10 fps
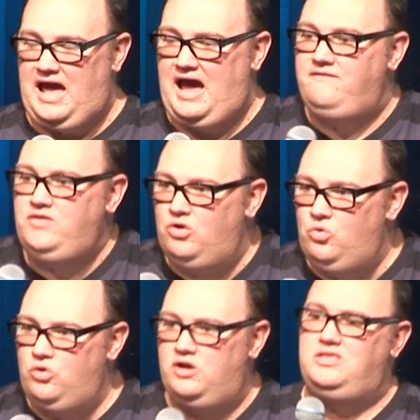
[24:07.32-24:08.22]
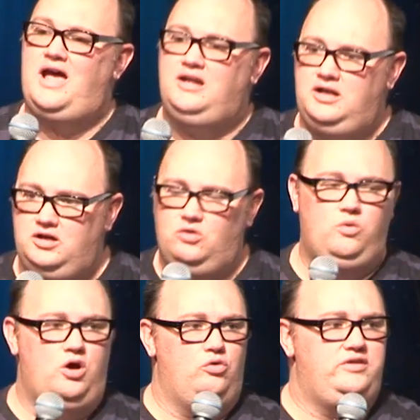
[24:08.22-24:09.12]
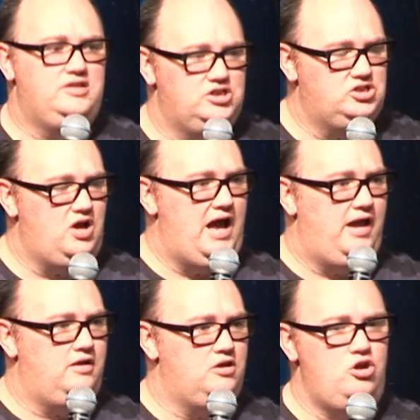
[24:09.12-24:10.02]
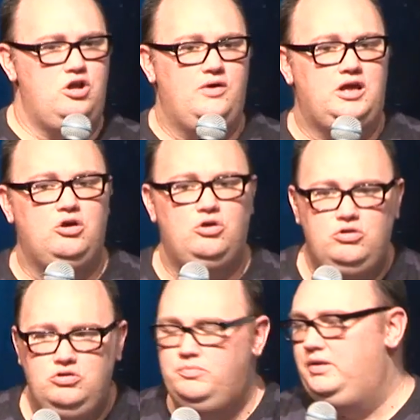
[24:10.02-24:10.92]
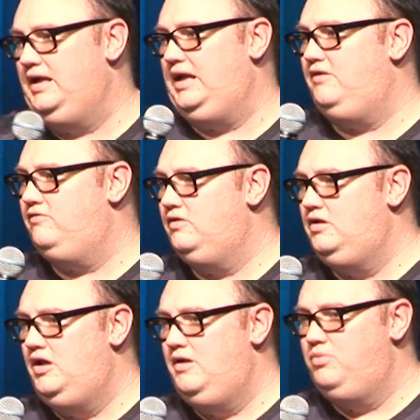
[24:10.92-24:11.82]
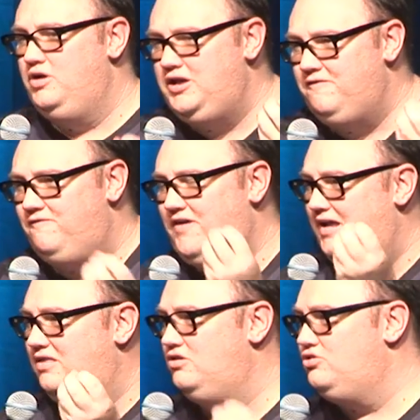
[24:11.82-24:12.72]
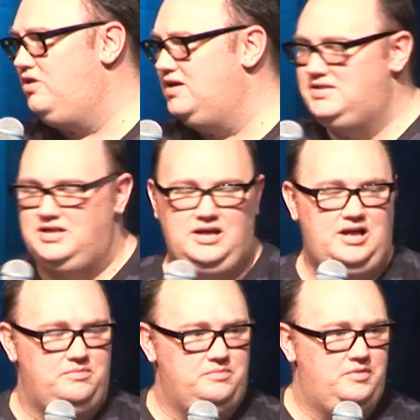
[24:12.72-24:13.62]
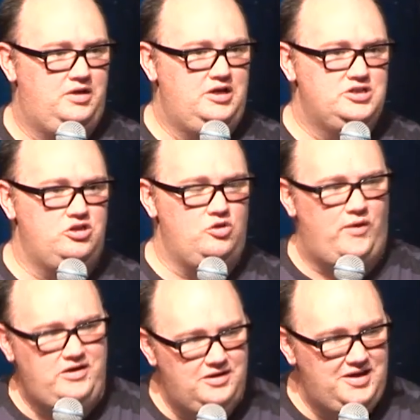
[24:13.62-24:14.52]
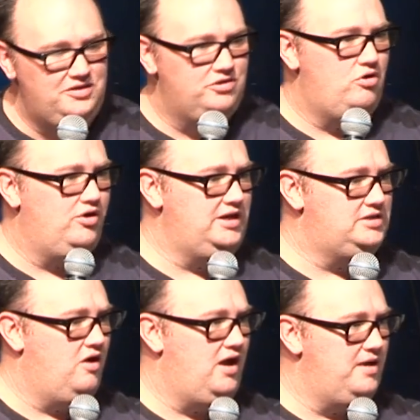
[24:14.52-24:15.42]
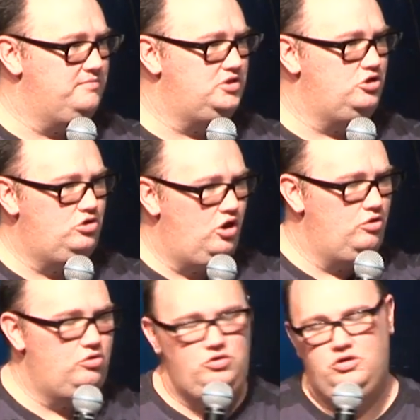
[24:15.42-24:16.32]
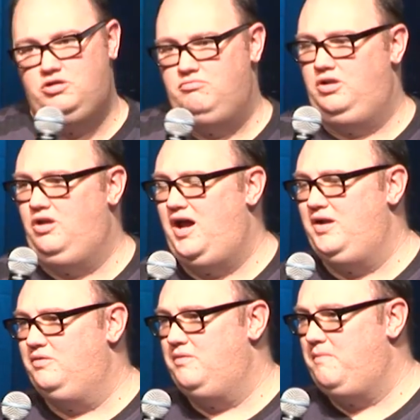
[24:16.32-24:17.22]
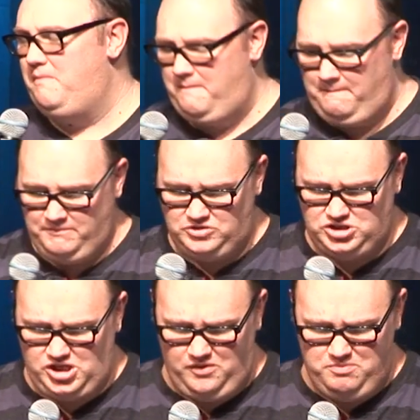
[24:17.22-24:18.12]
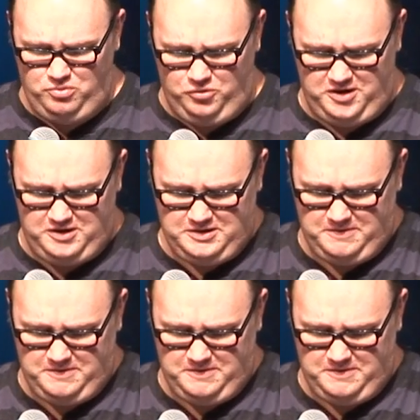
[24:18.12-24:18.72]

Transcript: Have you ordered that inner world, the inside, knowing who you believe, putting your faith and trust in Him, so that when you hit the rocky times, you know who you can rely on? So important.